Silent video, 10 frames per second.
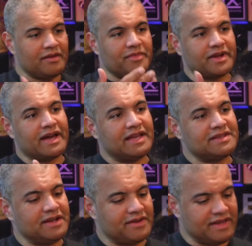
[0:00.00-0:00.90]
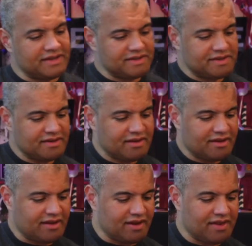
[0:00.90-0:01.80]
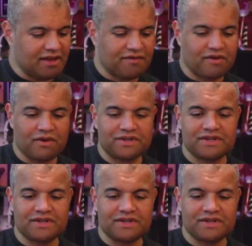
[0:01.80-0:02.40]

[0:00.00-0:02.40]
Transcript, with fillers: But guys, here it is. And then of course